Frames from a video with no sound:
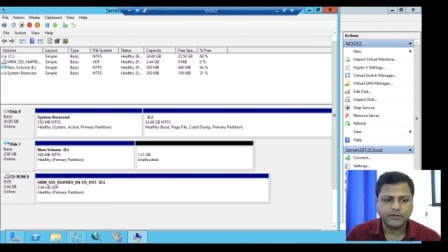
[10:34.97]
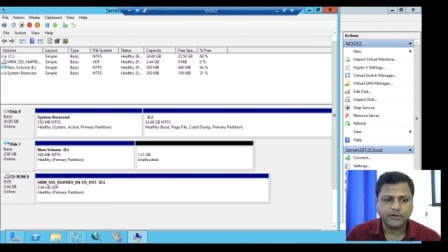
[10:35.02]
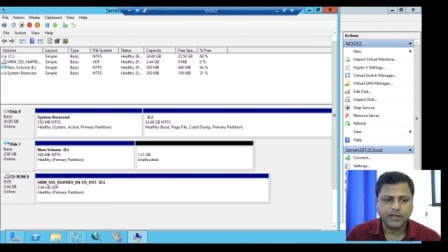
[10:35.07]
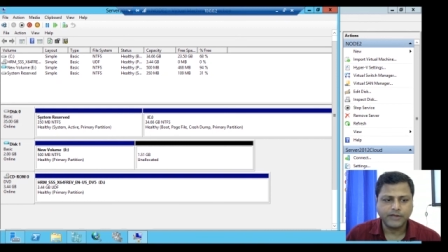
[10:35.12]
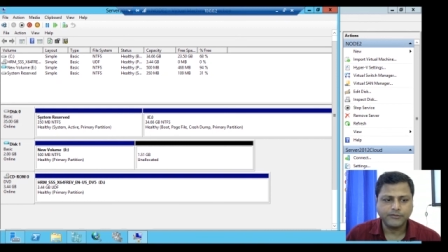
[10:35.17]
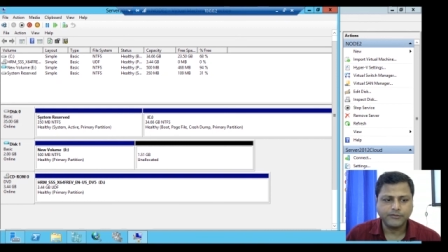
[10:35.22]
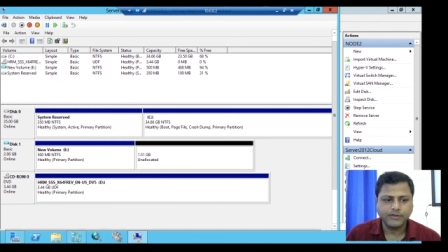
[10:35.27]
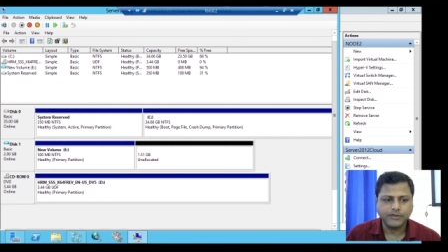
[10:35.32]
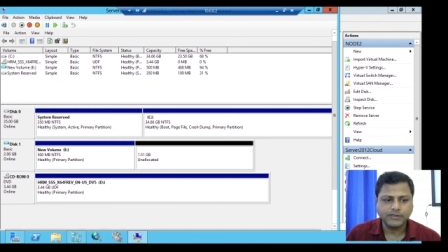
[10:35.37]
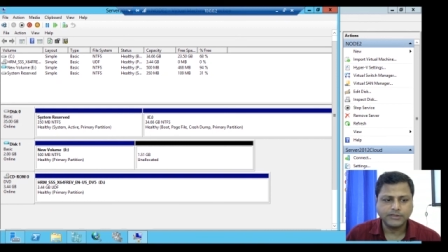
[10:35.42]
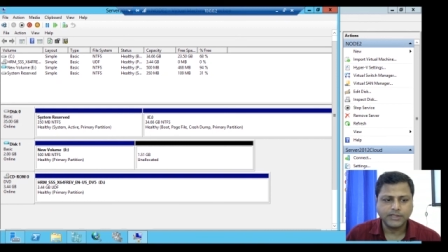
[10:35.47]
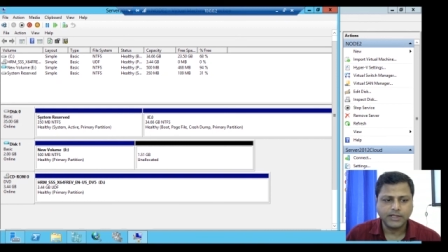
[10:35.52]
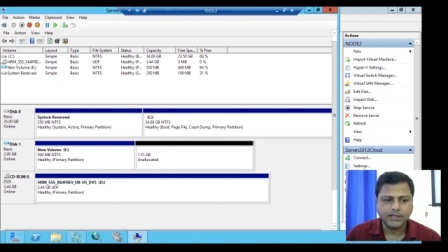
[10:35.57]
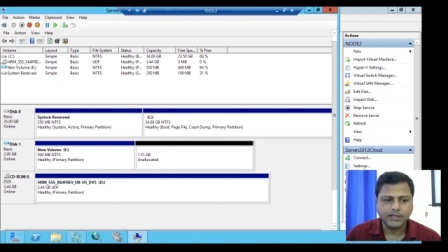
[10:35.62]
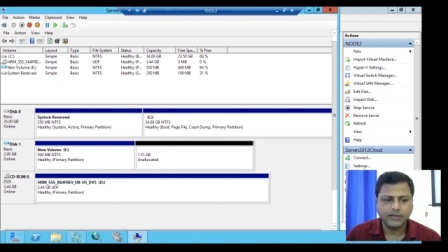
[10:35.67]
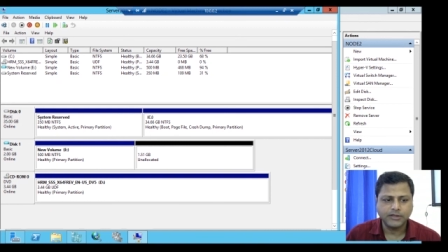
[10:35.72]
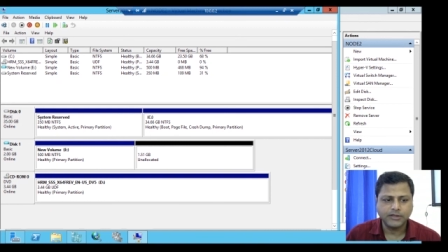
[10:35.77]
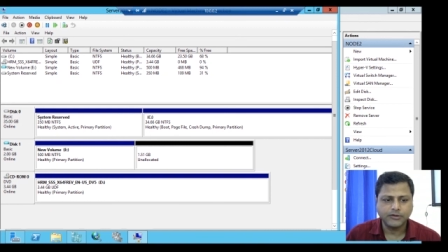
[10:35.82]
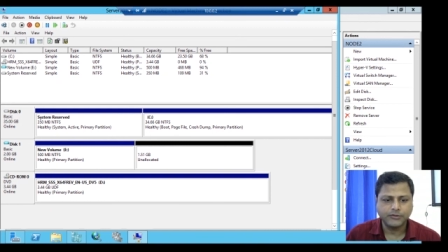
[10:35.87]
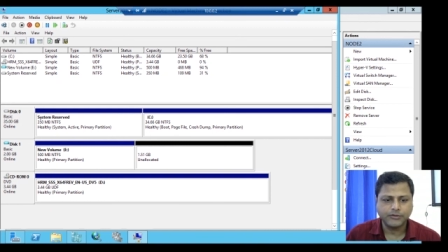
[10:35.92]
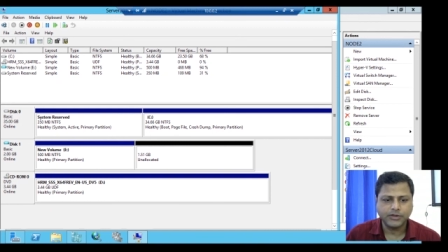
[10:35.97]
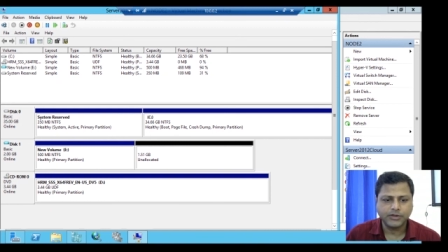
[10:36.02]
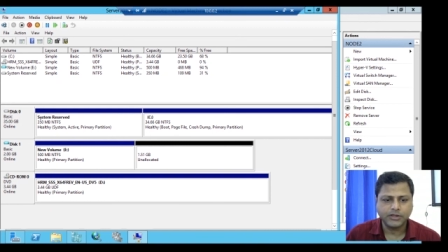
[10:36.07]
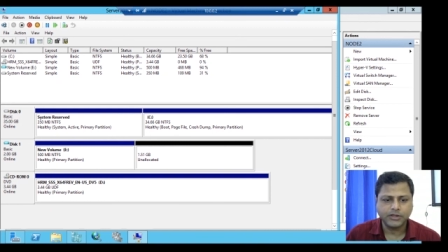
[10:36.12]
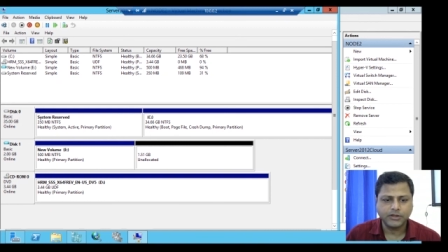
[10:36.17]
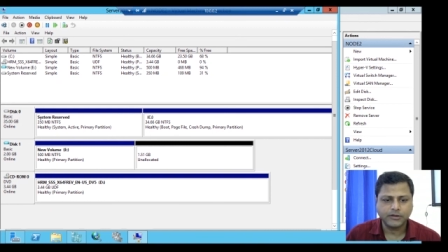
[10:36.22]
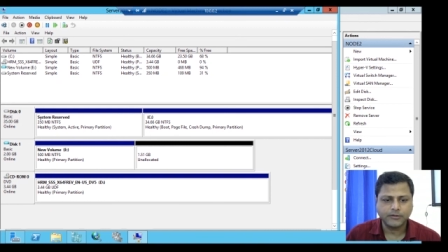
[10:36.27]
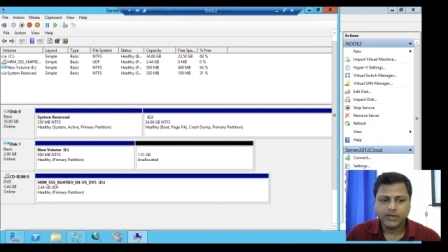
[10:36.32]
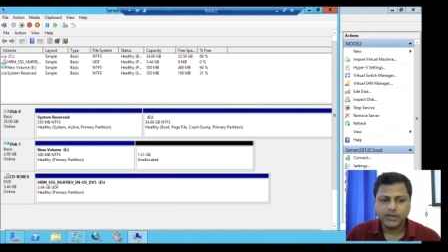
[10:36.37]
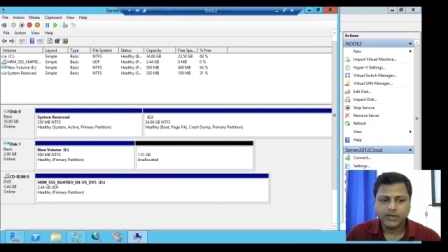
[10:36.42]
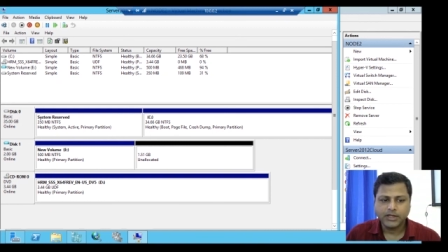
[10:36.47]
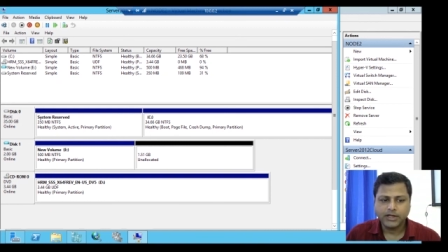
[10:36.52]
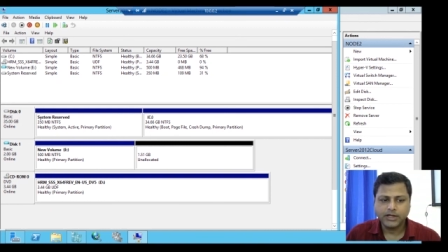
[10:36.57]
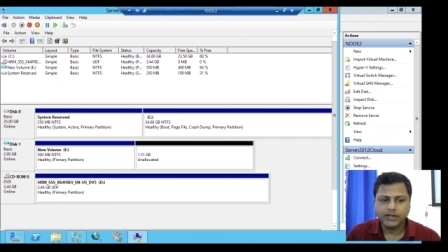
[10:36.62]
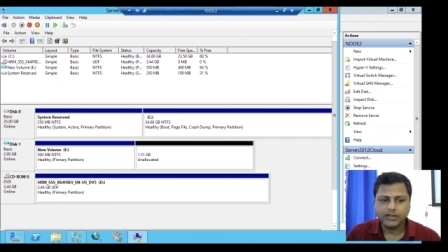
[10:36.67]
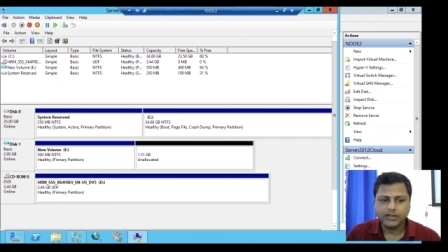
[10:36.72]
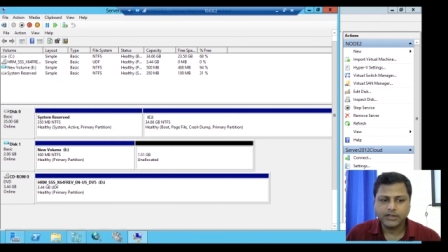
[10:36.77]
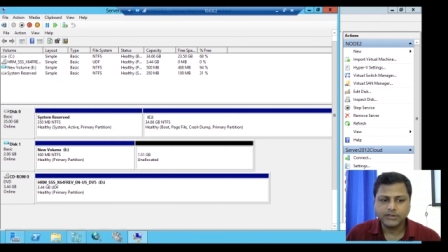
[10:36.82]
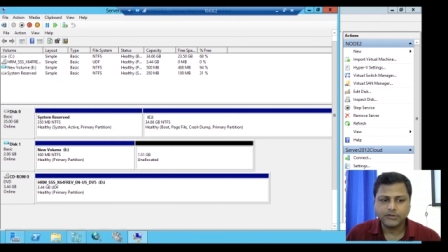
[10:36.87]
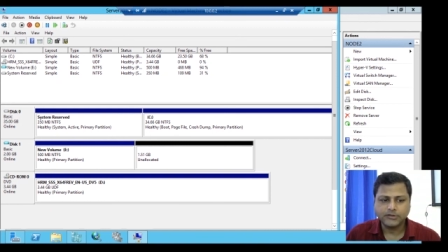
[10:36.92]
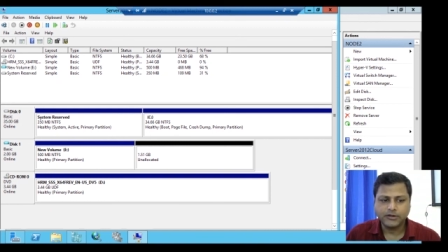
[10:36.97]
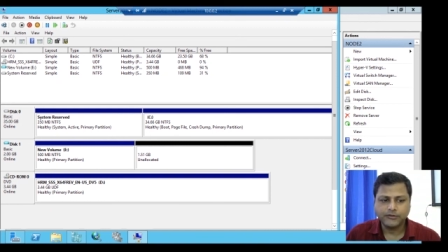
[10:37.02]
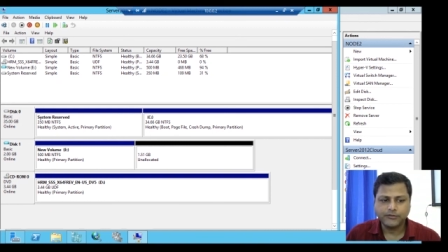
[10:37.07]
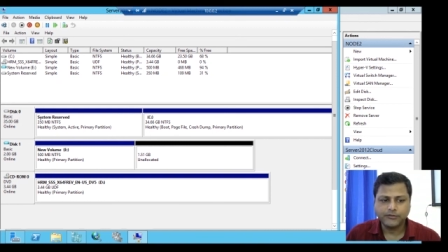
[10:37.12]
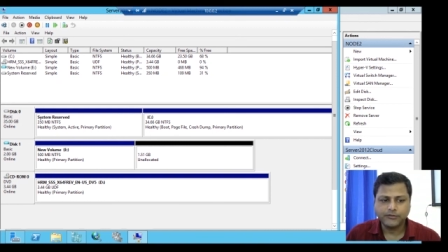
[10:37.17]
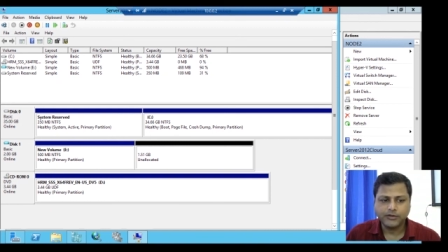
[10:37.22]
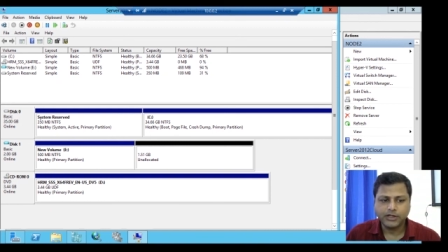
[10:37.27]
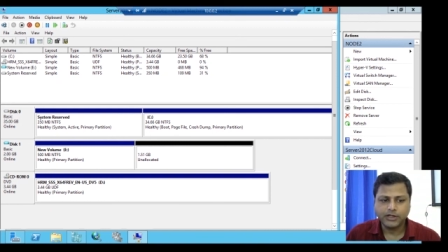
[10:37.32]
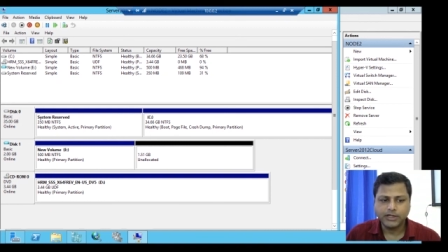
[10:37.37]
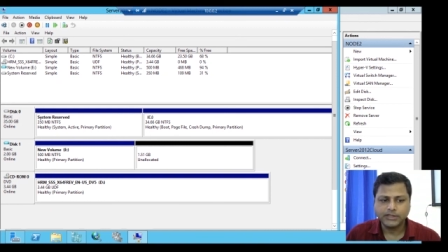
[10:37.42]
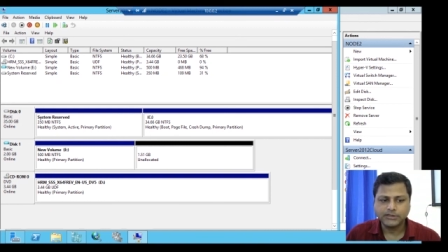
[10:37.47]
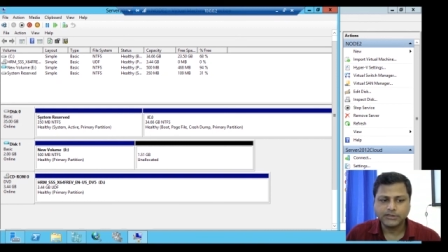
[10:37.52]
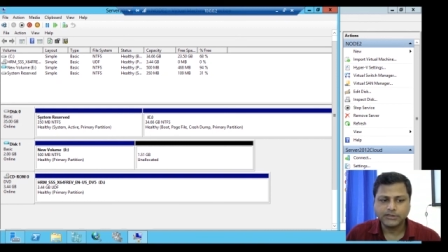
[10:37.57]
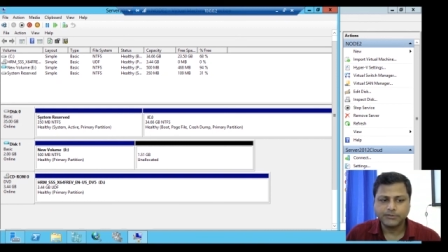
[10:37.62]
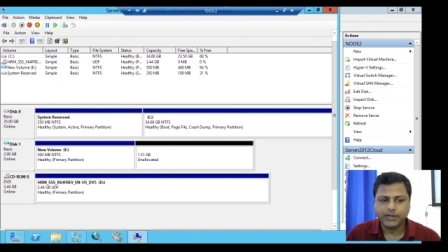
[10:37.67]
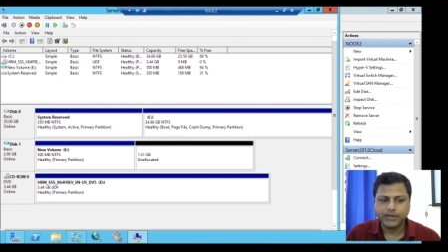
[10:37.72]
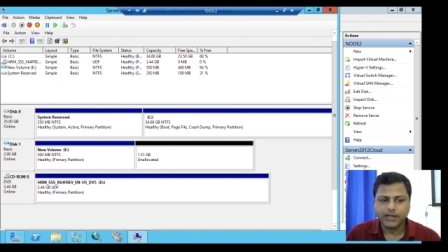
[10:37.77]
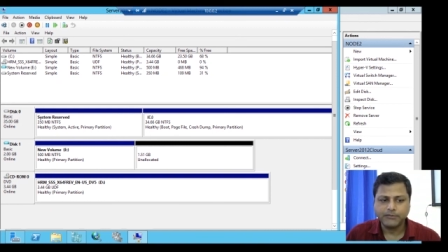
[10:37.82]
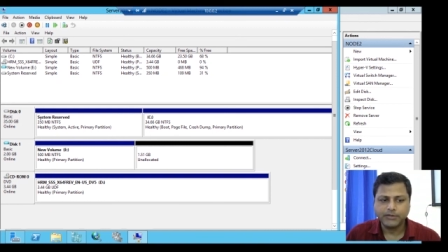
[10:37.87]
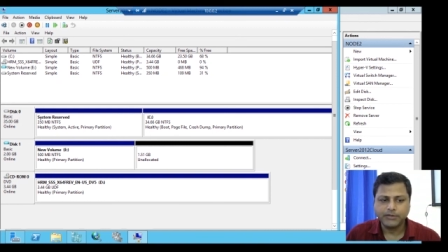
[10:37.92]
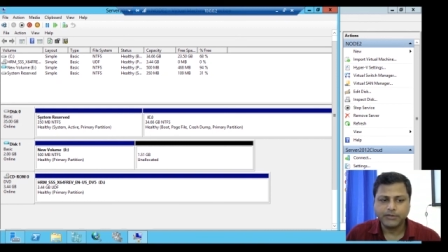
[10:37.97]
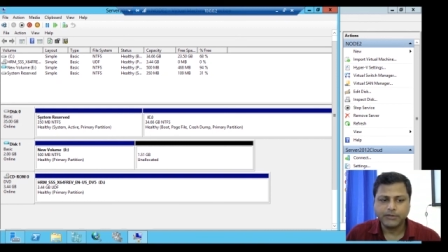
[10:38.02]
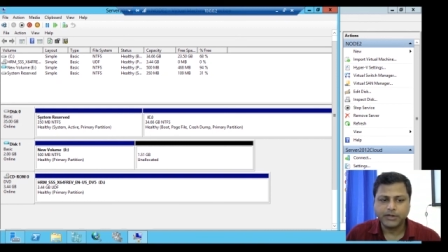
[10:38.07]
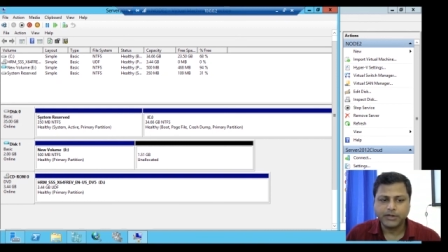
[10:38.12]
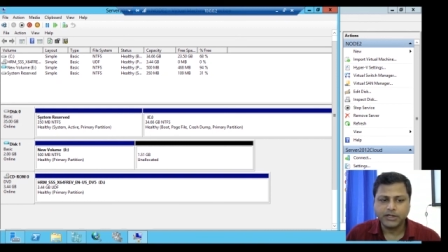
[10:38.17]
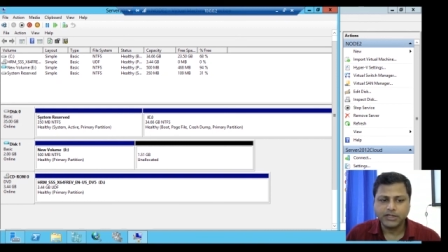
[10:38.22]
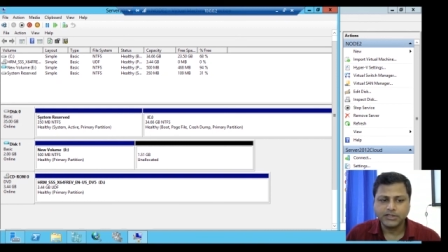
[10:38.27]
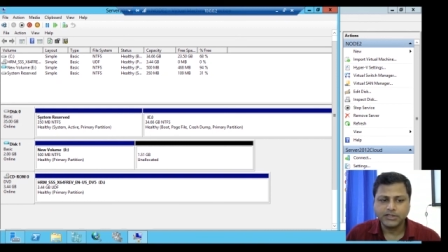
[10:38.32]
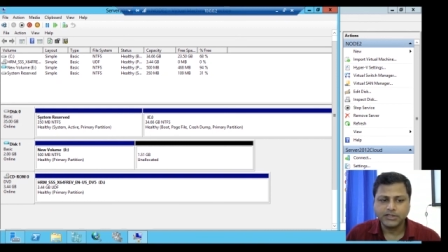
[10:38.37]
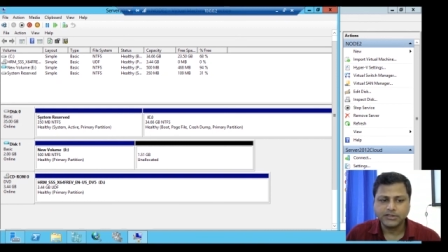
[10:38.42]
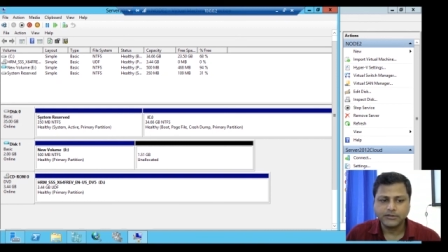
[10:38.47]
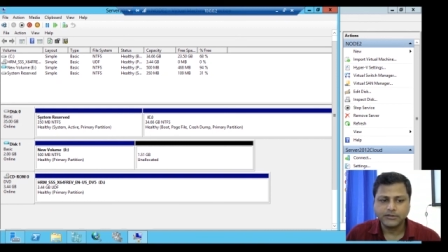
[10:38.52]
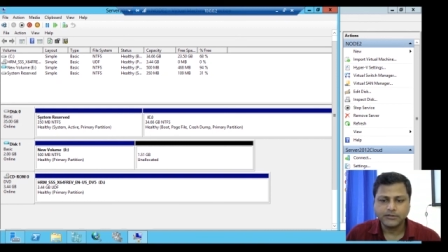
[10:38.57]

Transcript: Drive is healthy over here and it is configured as a primary partition